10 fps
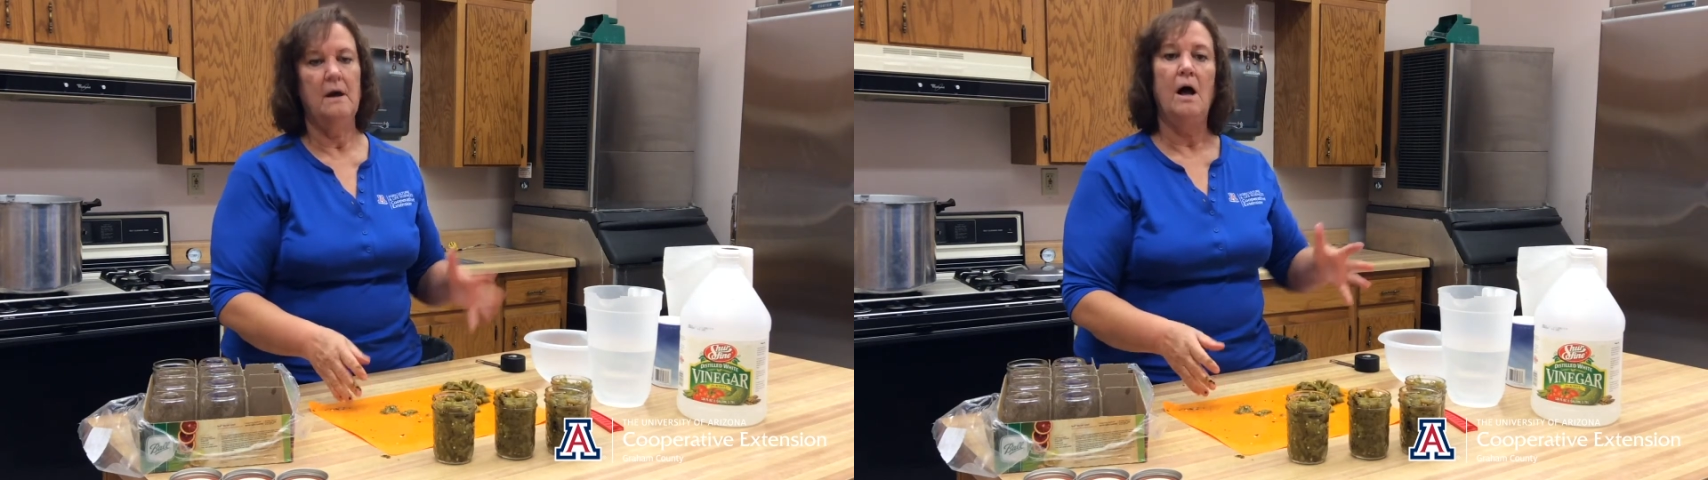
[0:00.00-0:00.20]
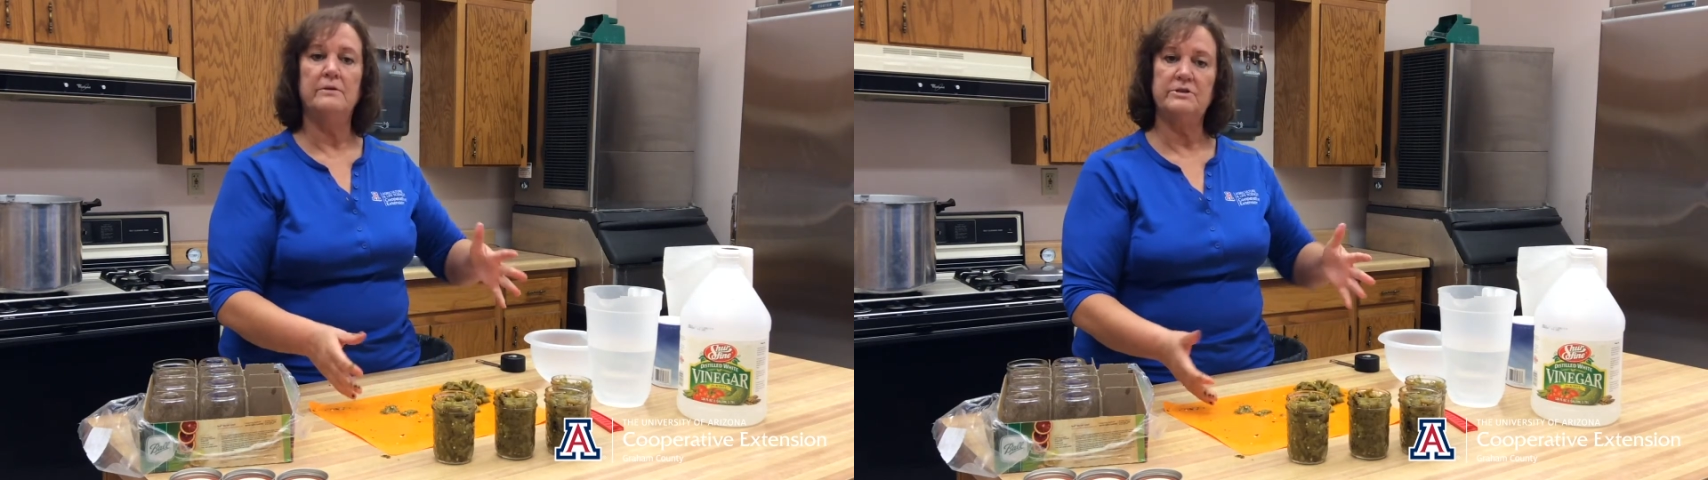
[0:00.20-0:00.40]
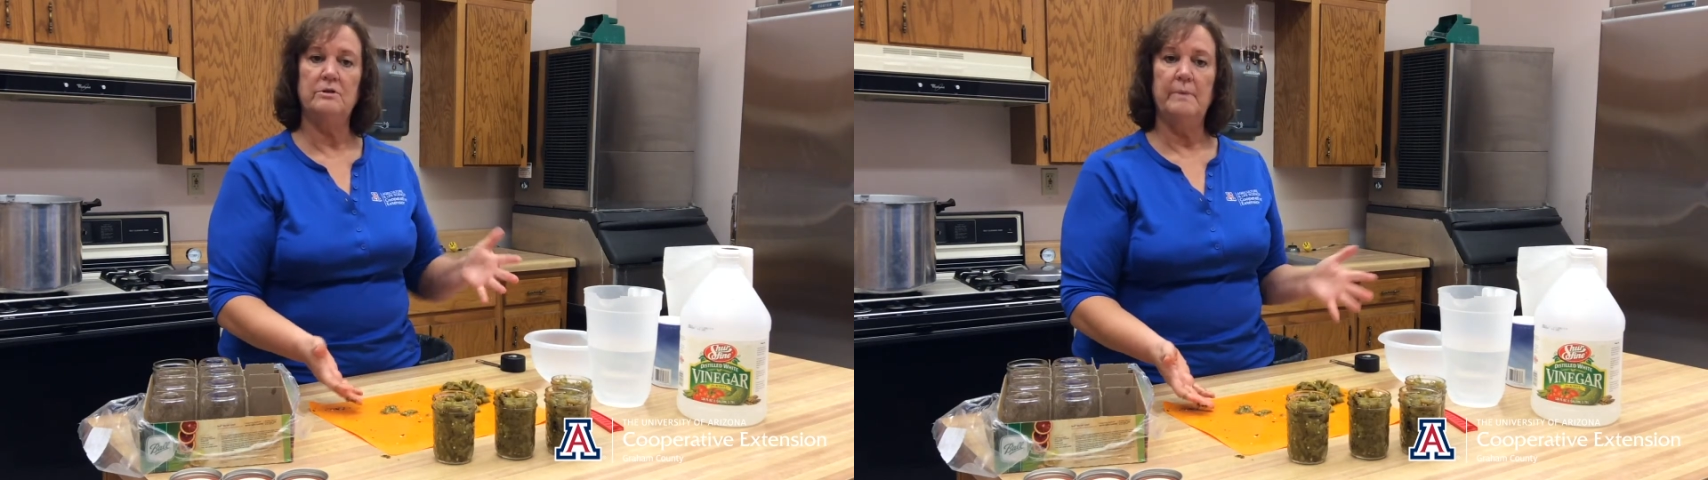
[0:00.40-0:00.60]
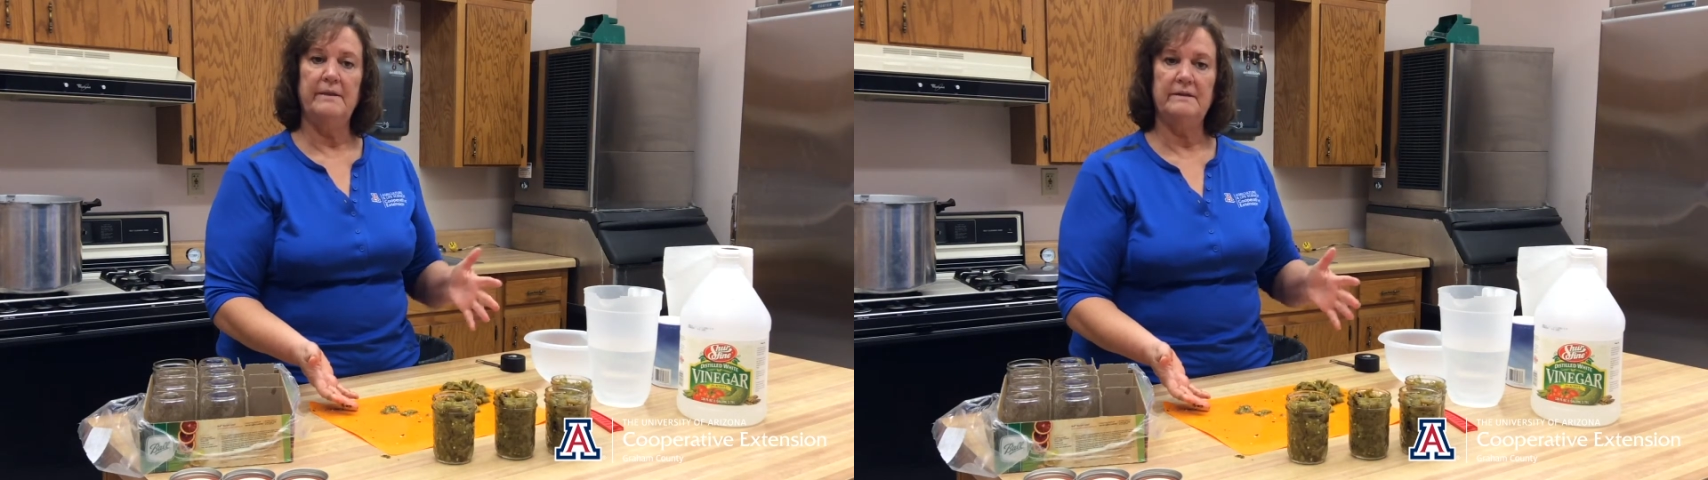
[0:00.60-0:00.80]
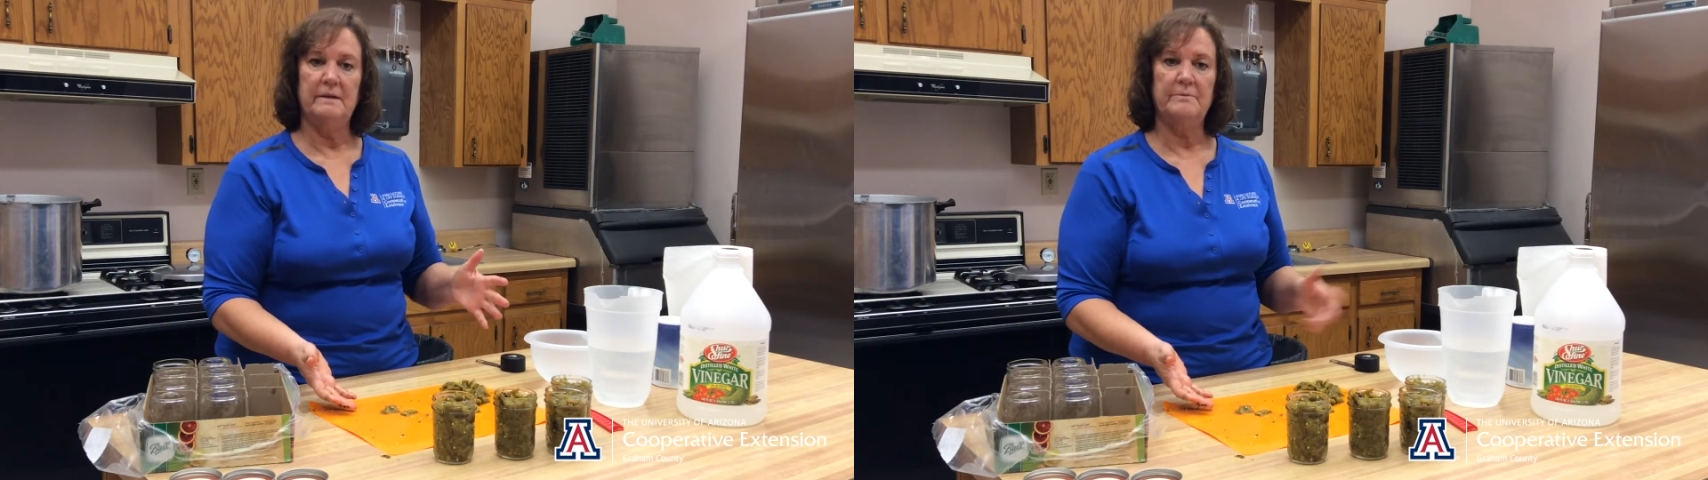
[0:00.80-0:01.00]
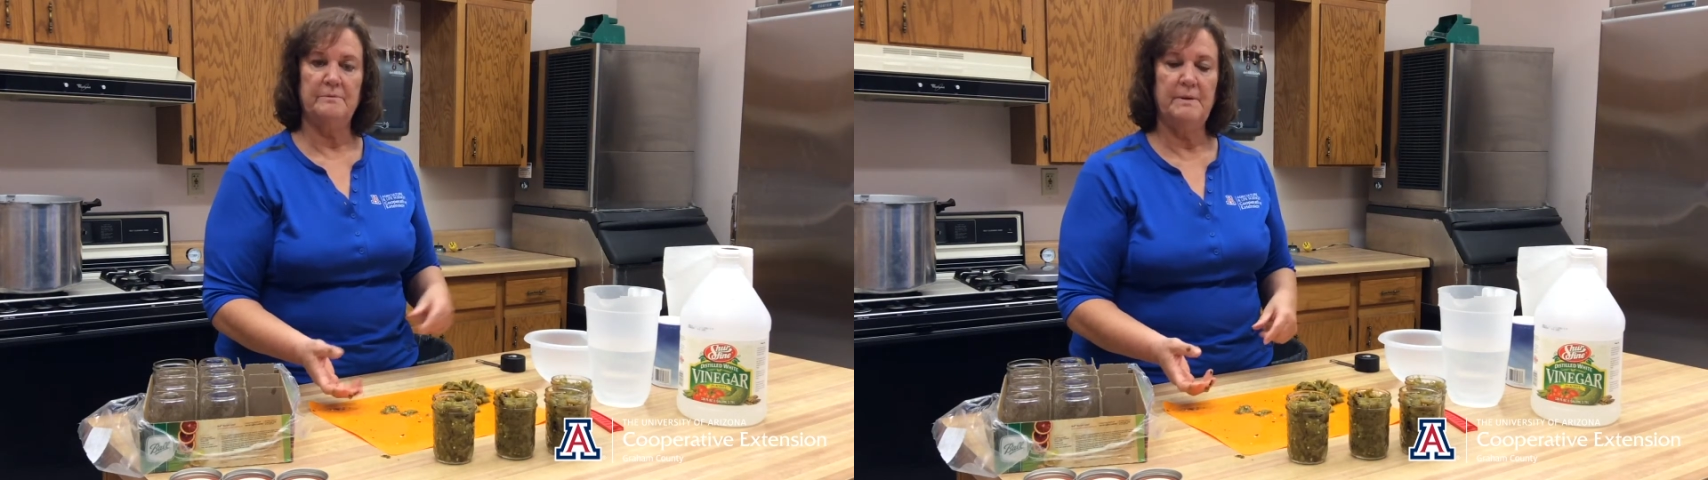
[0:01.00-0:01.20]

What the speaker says: Also by the number of